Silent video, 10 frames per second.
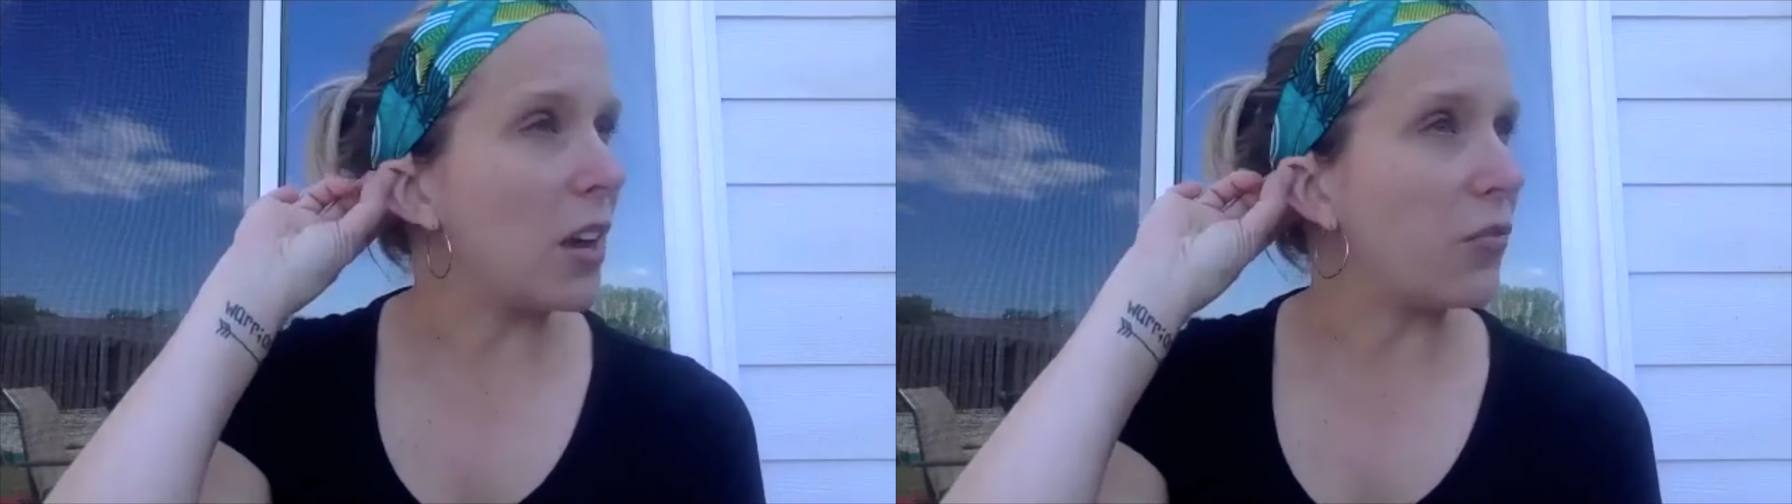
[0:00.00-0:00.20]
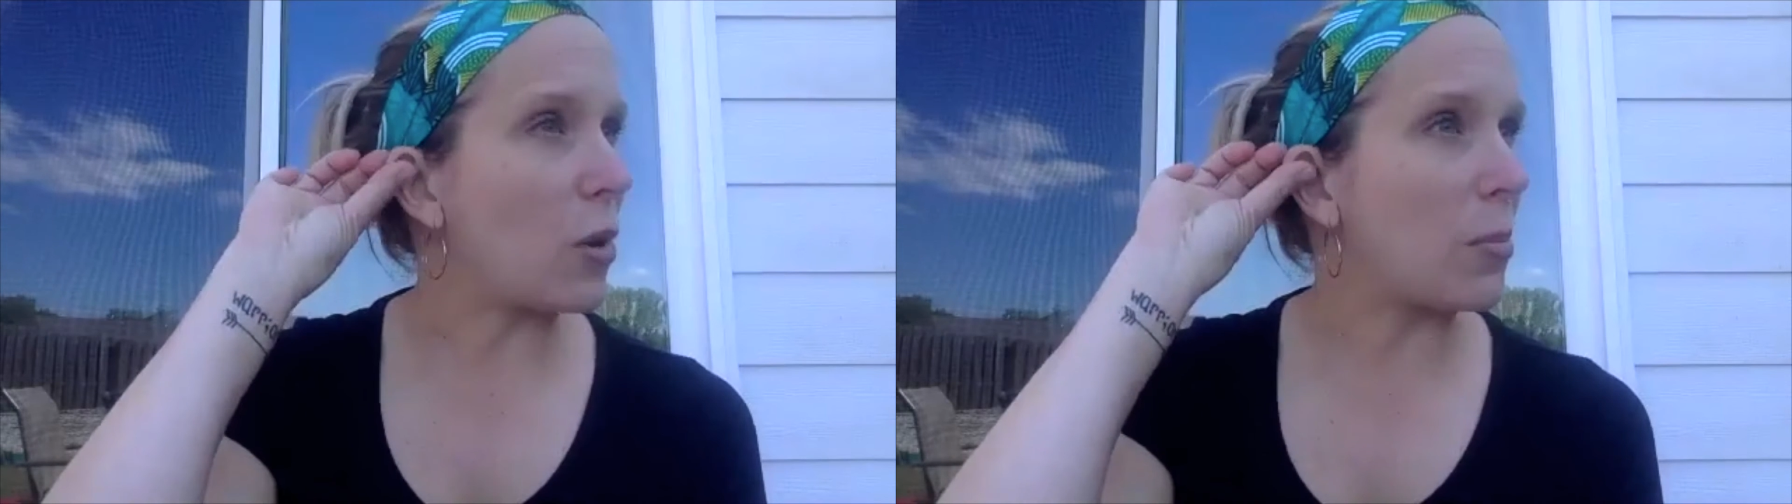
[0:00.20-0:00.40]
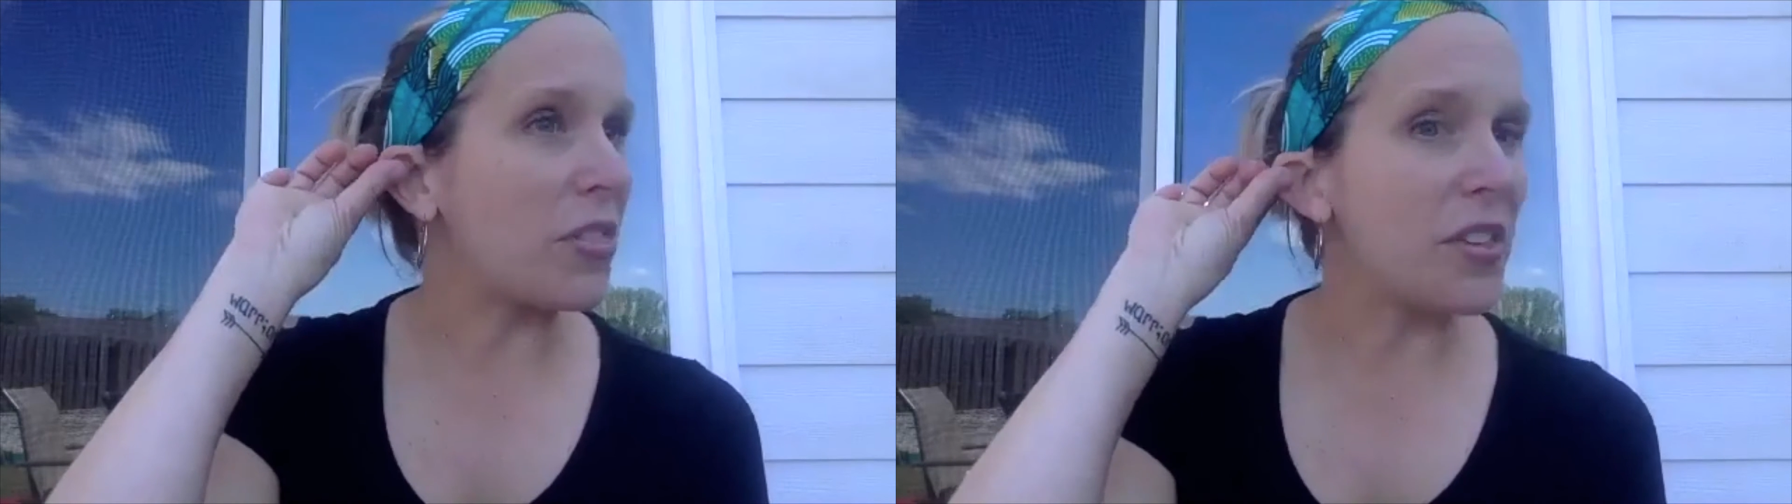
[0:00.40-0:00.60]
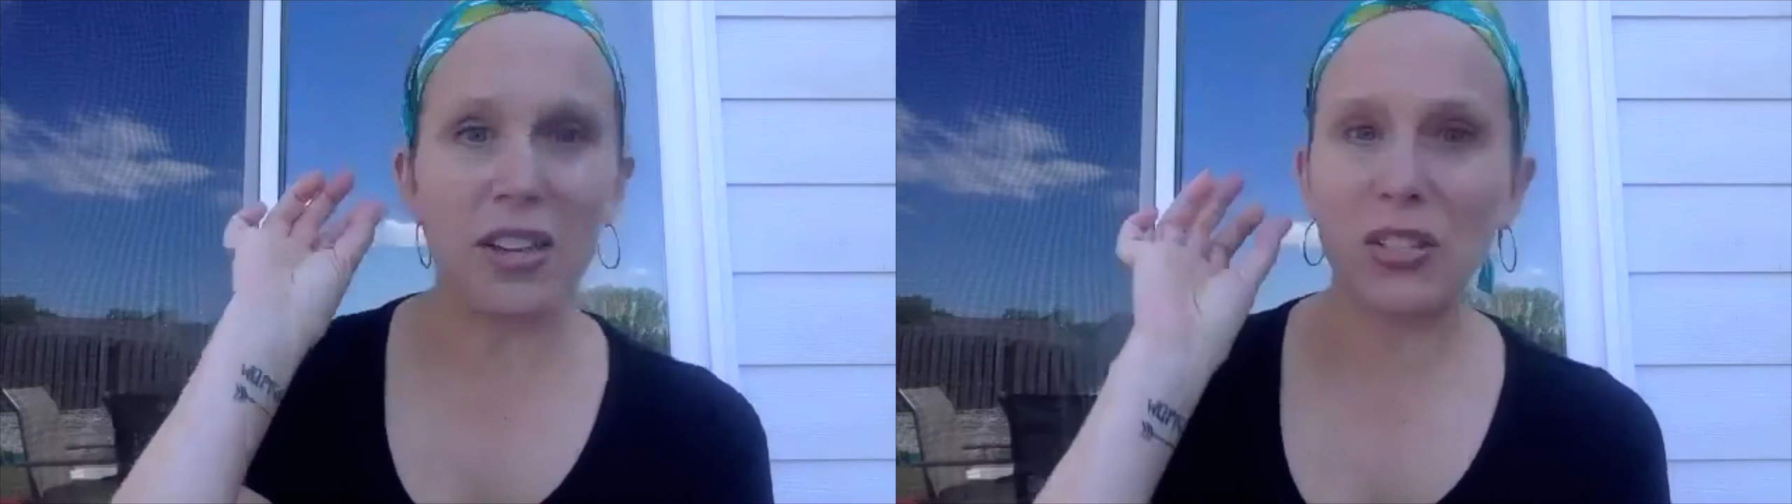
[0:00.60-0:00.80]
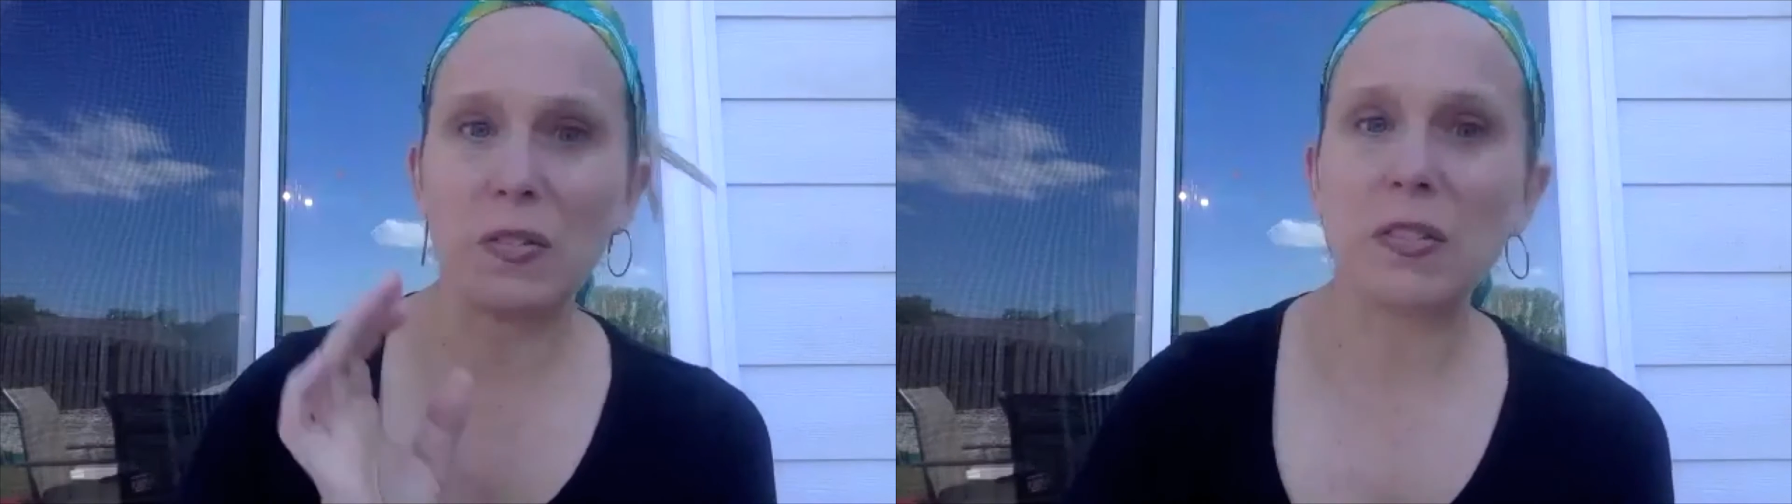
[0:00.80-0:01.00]
a formal
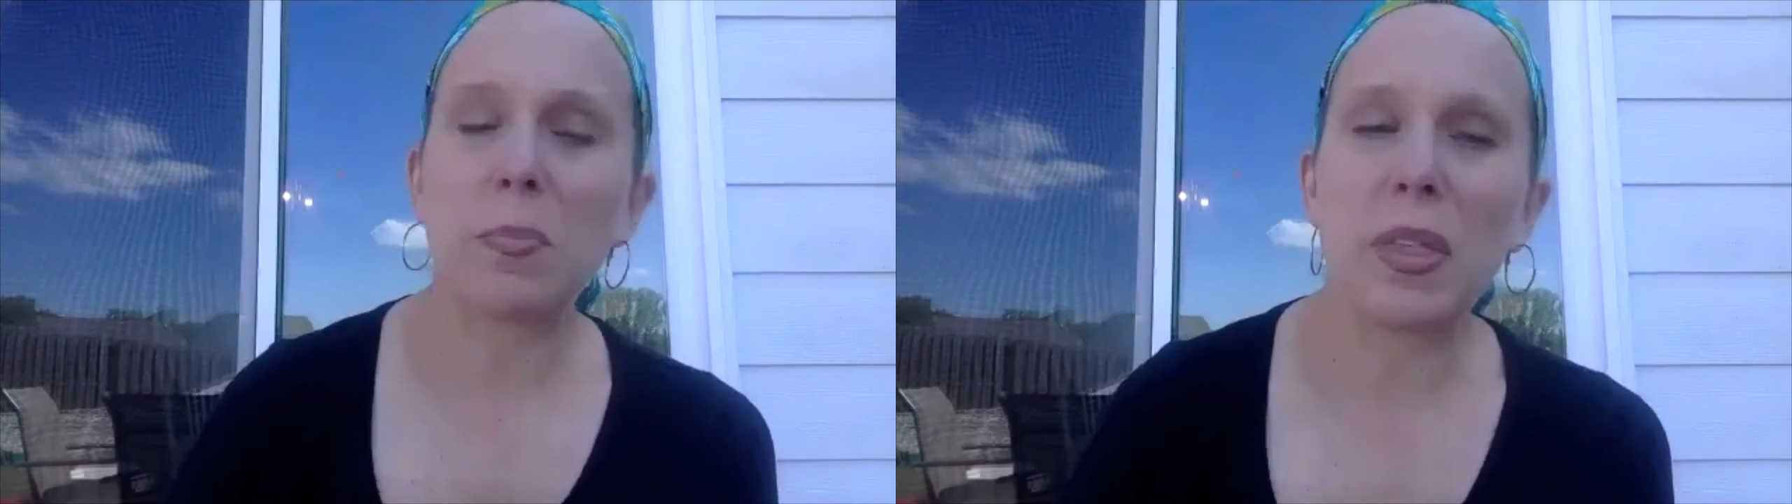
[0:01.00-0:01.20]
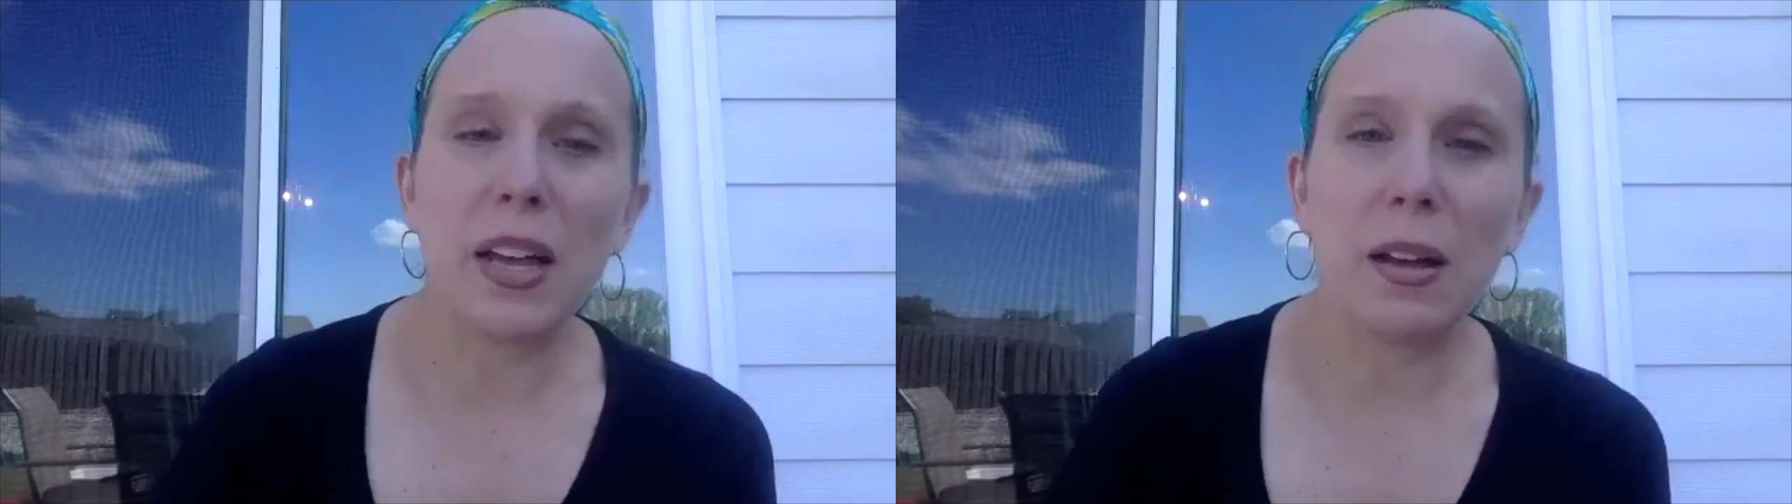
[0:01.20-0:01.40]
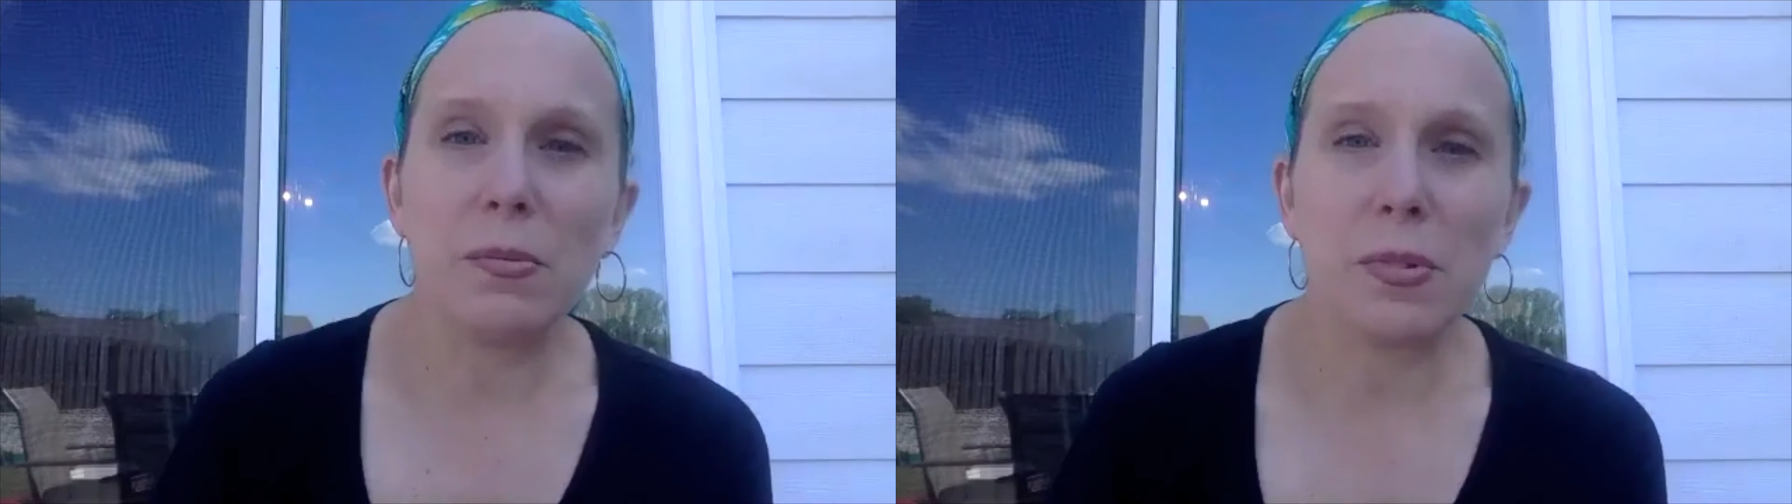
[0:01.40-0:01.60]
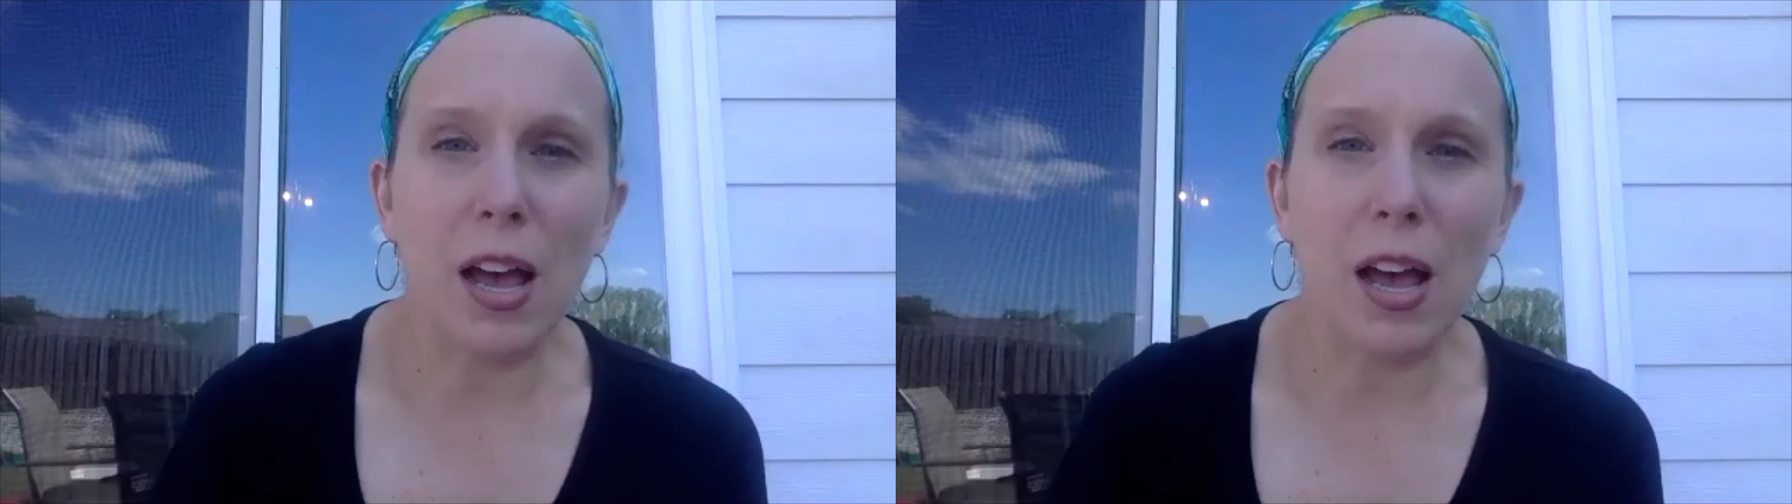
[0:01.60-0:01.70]
thing so if something comes